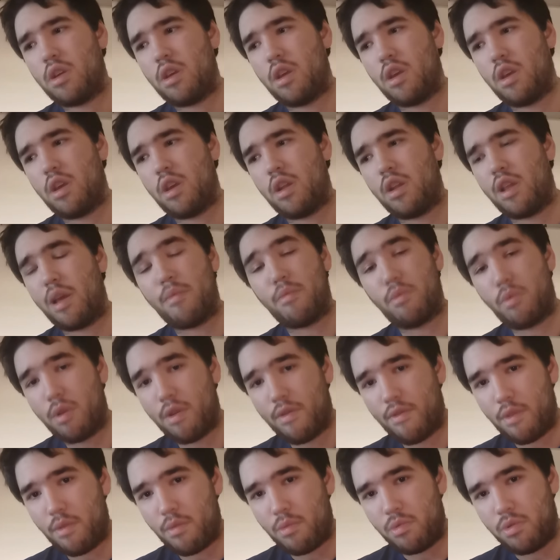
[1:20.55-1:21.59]
And I'm
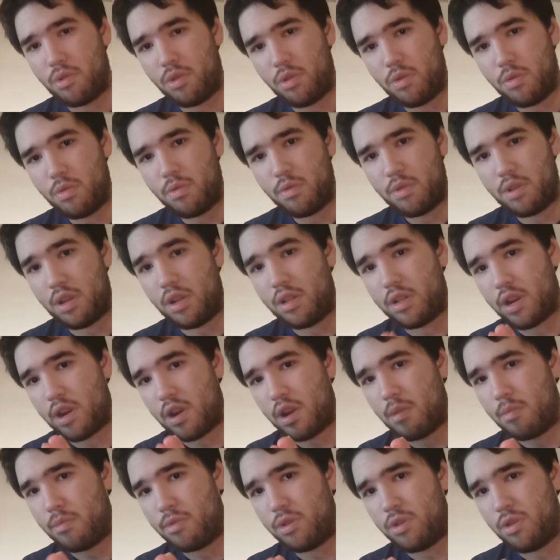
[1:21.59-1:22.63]
grateful with you, the
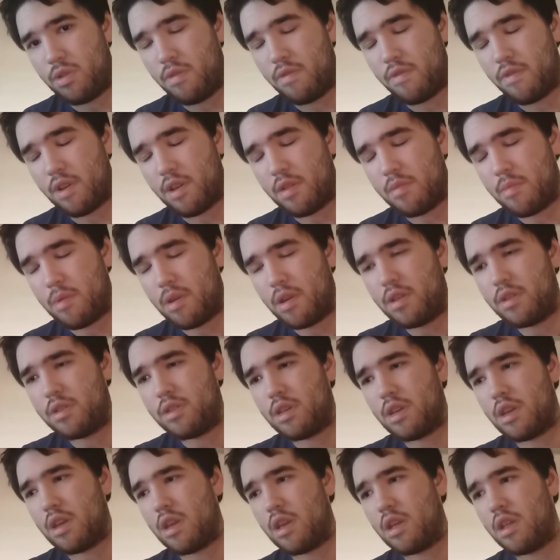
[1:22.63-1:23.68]
entire MCU fan base,
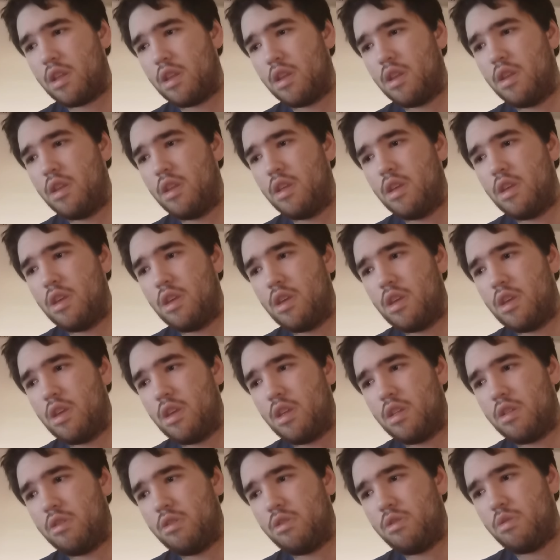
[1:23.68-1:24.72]
and
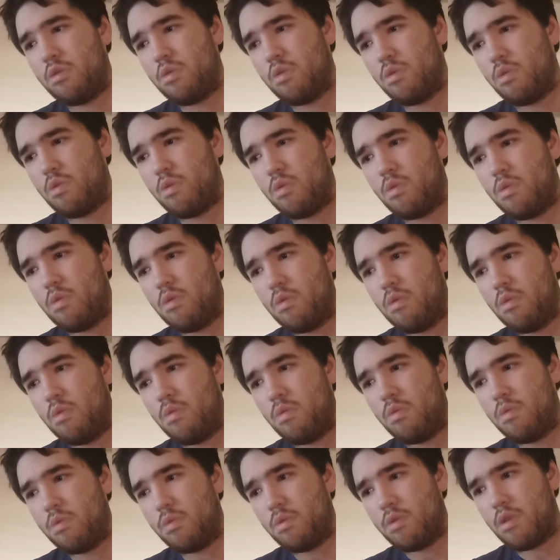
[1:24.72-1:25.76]

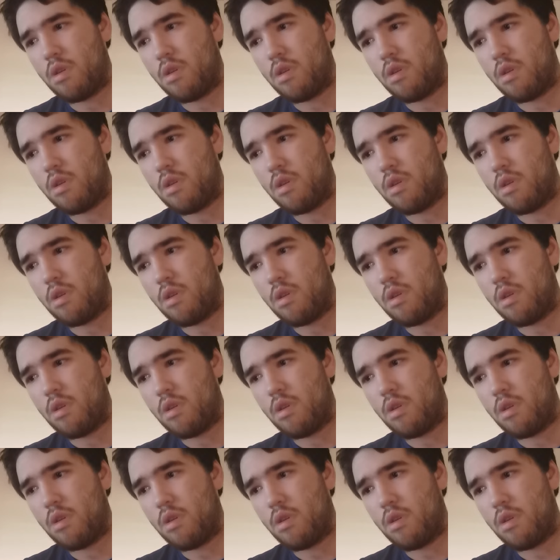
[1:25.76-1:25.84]
to